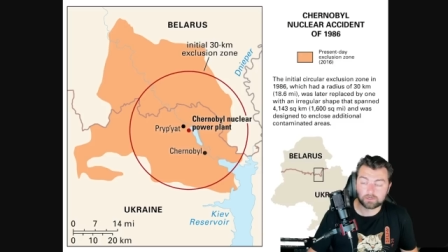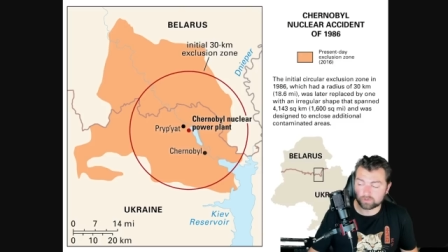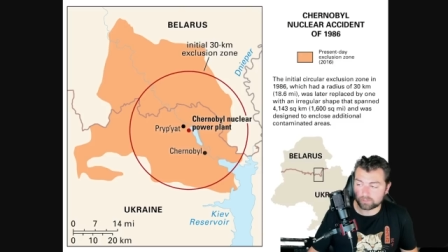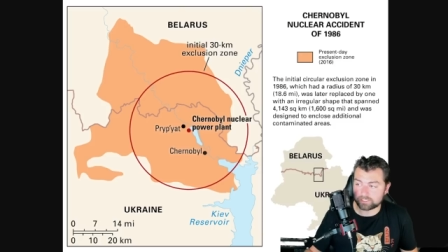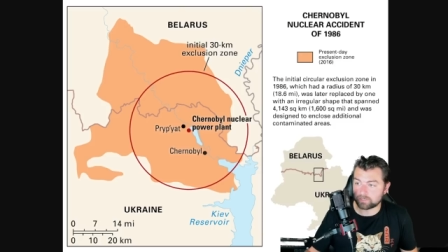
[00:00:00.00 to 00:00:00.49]

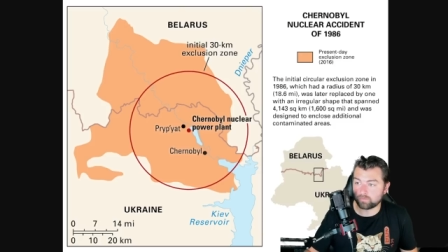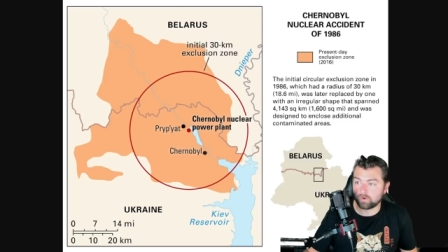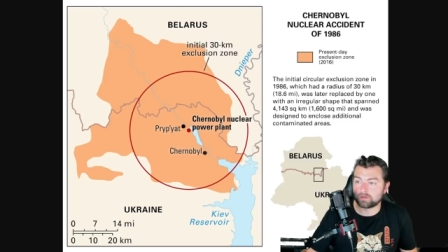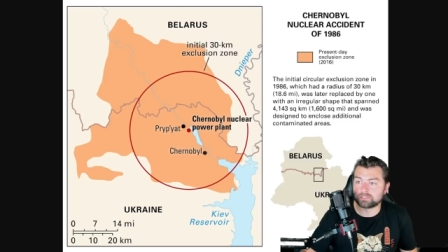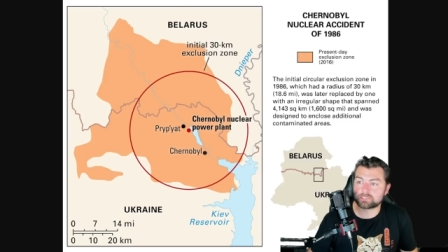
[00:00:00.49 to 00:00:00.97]
Or at least it
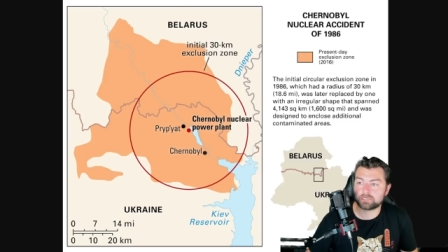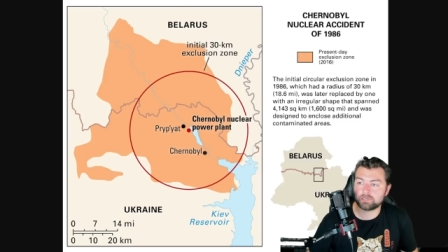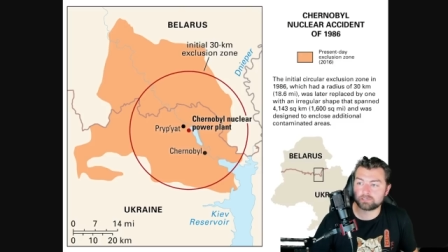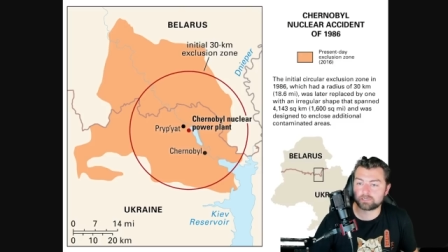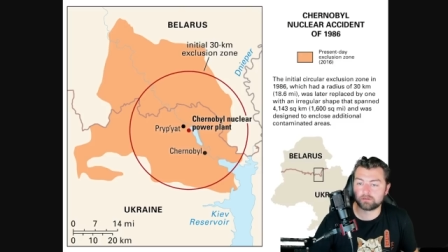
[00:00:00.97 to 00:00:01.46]
was,
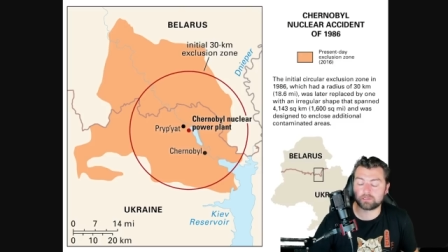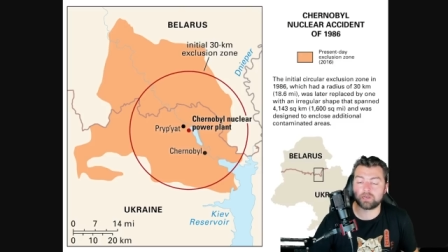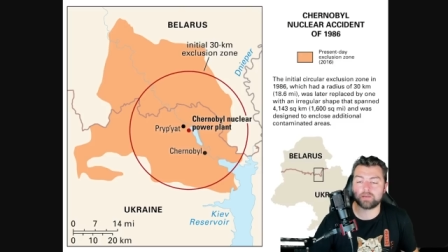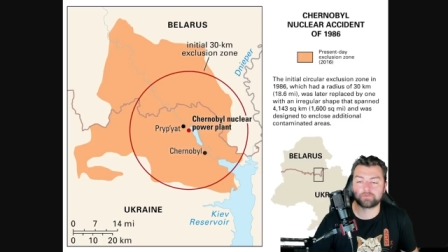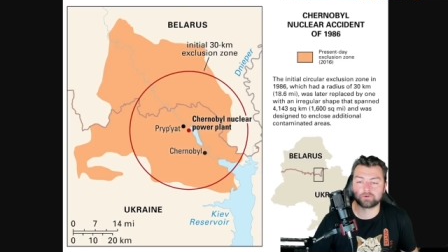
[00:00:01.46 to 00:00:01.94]
until in
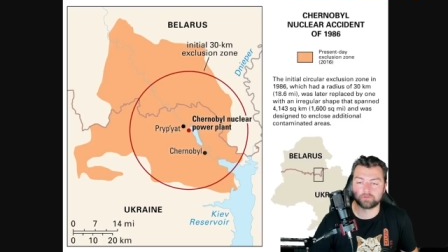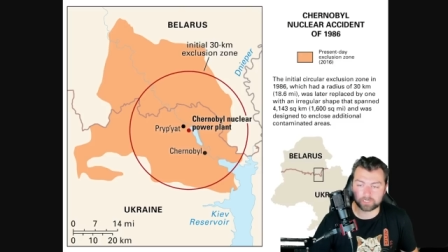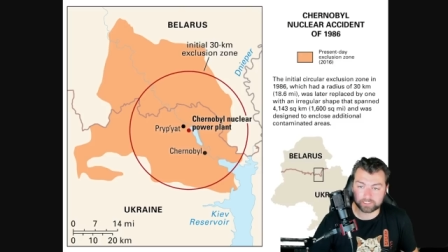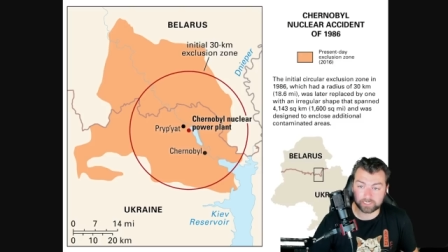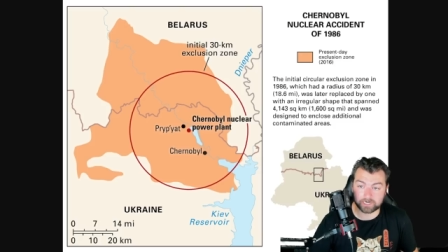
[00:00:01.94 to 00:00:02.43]
April of
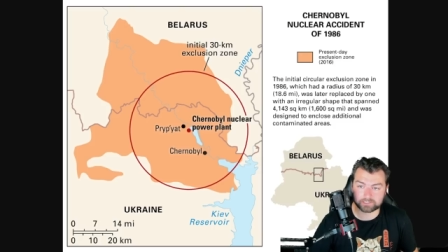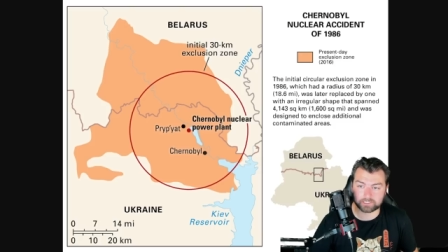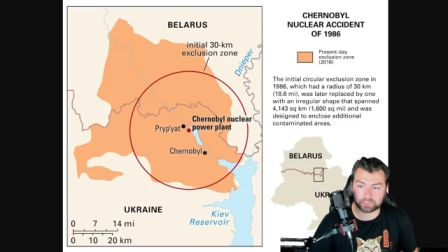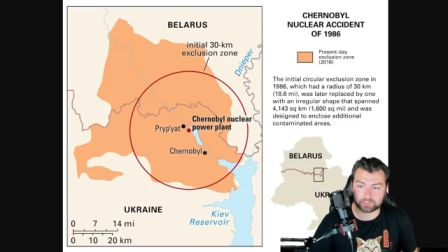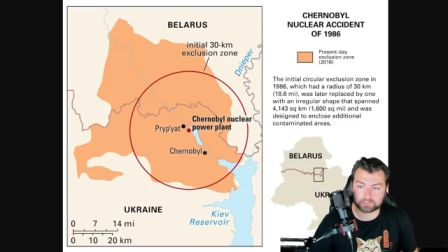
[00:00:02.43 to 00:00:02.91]

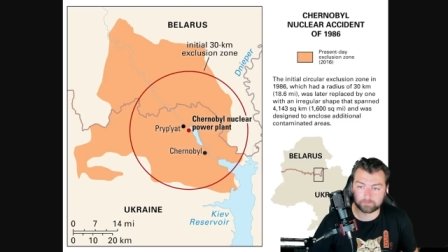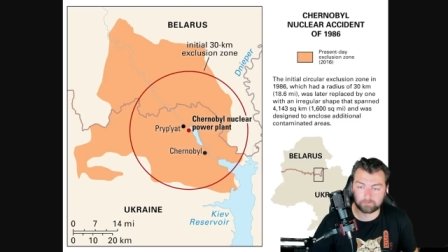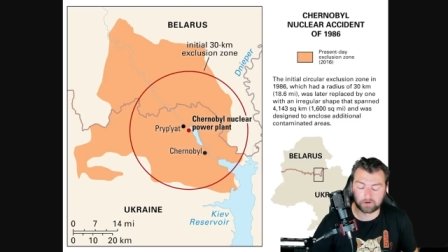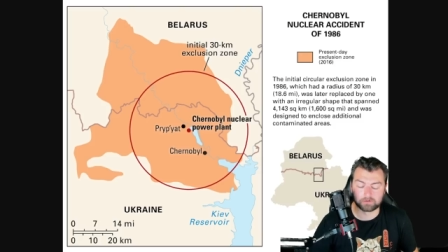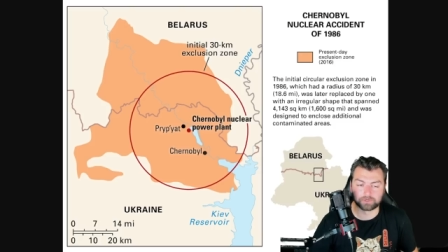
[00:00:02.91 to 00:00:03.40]
1986, some
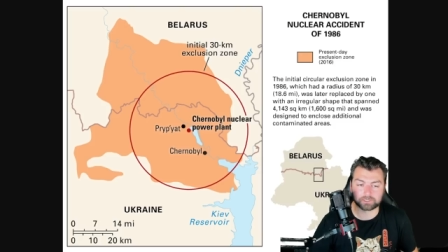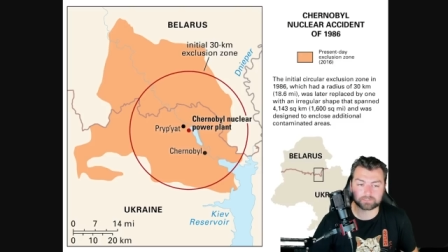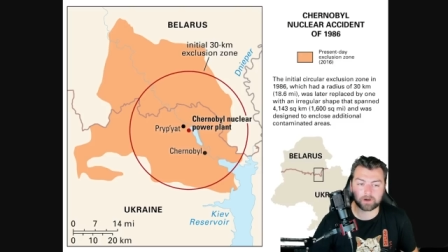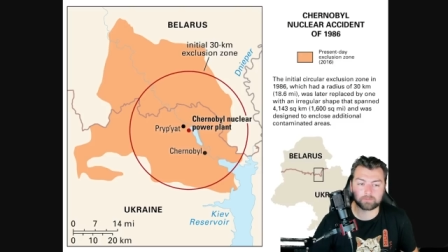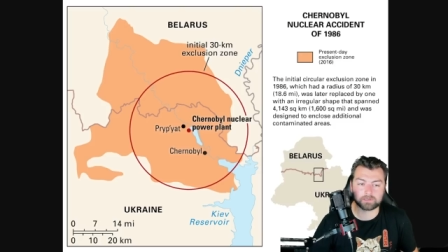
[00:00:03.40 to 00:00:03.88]
bungled
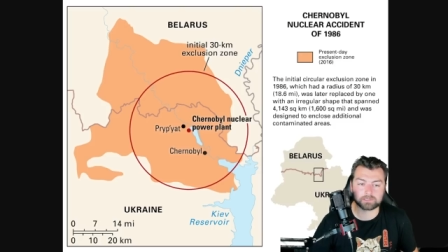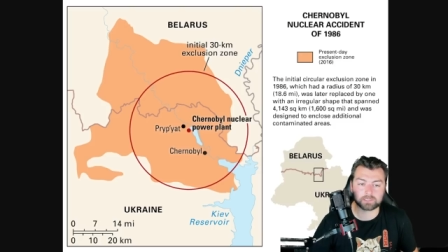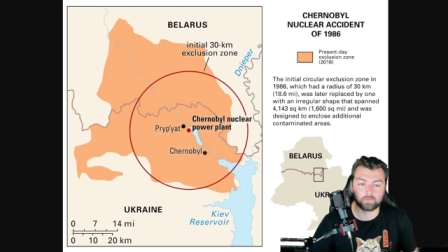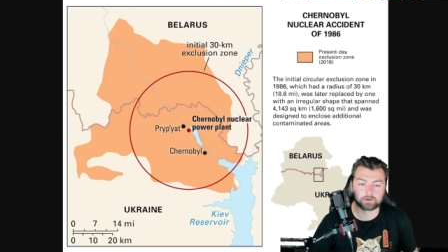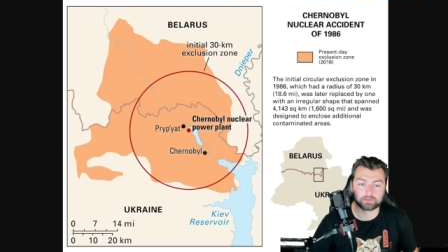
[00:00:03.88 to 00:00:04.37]
experiment
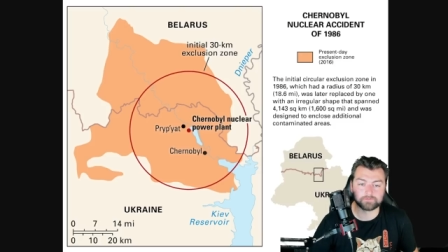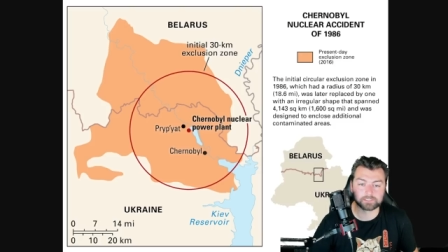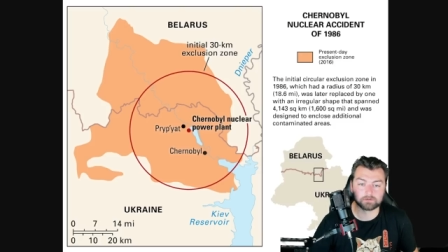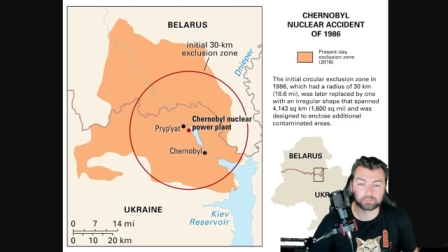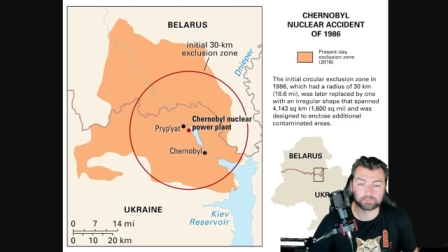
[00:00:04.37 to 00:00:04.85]
at one of the
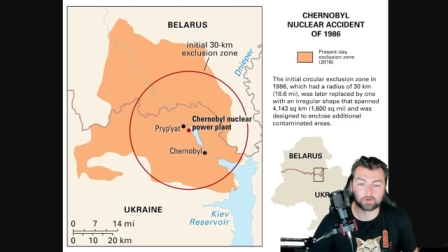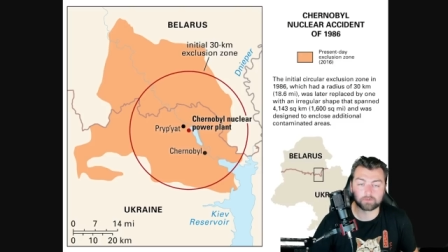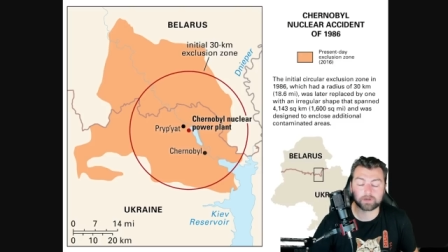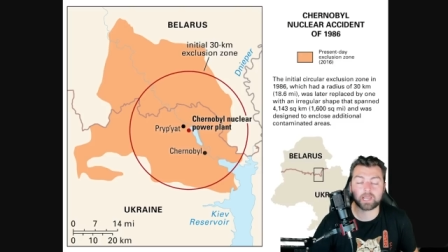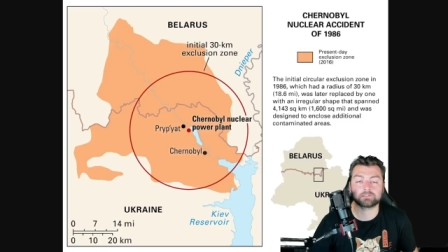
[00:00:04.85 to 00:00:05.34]
facility's 4
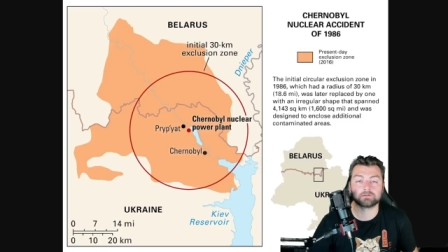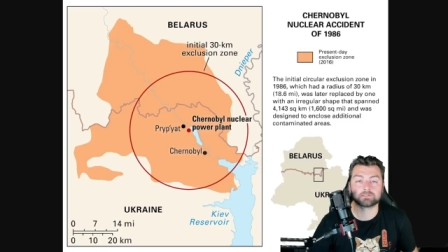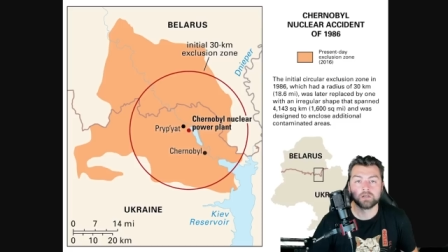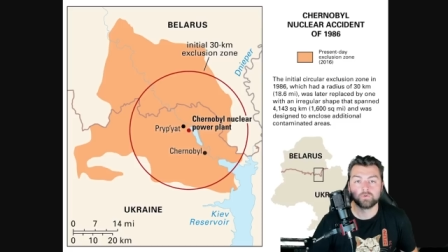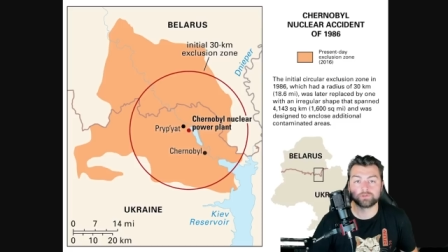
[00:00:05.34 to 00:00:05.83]

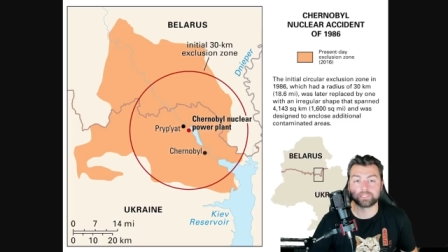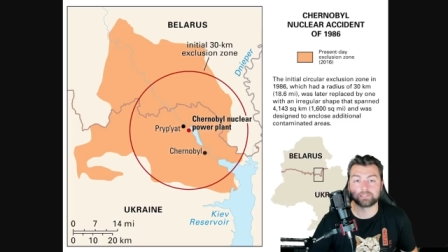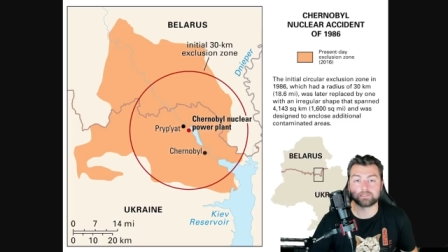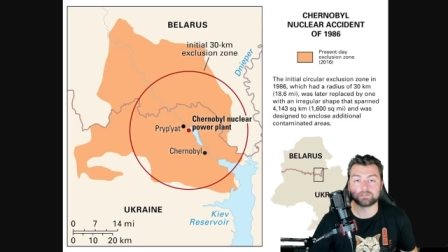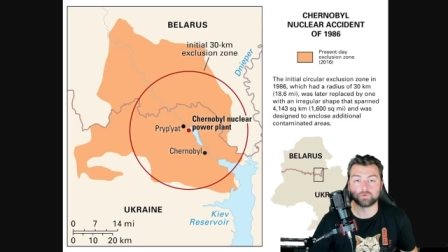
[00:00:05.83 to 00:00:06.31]
reactors would then
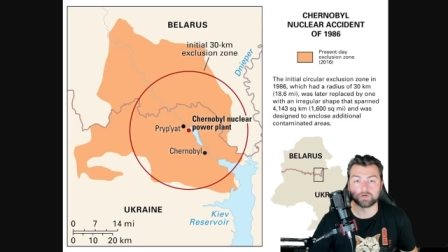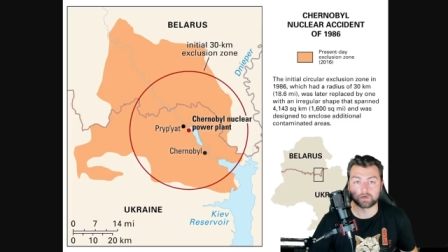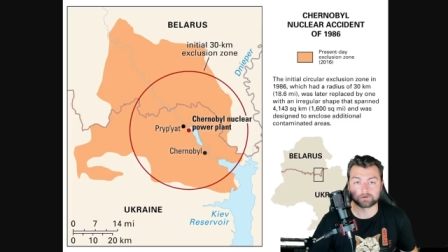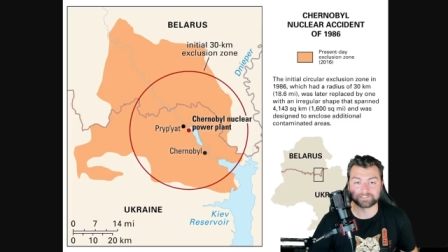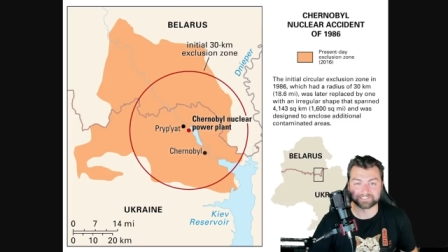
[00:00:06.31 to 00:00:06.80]
lead to an
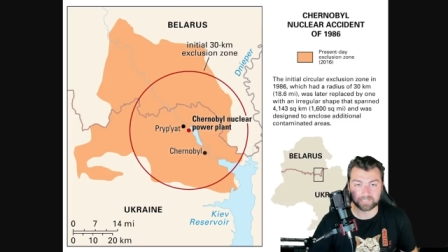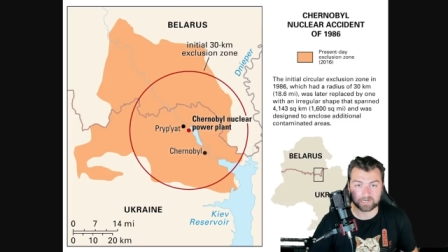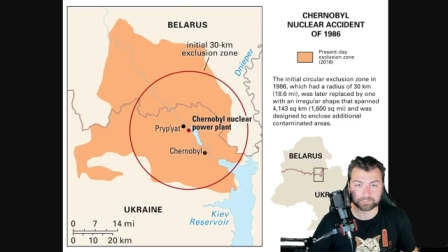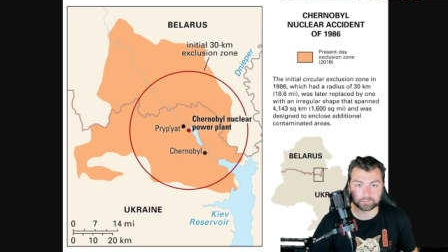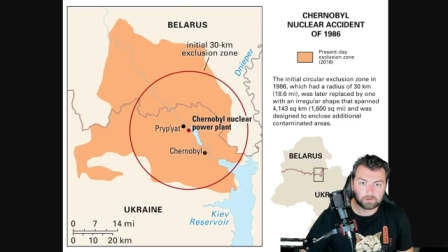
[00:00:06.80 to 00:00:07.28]
utter
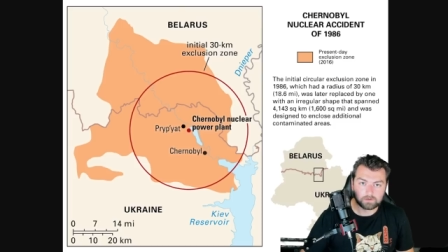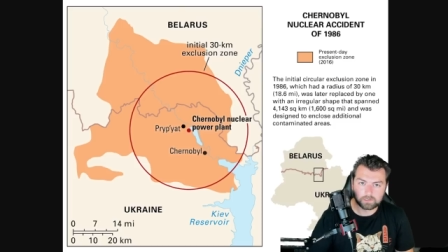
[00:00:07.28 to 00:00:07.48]
disaster.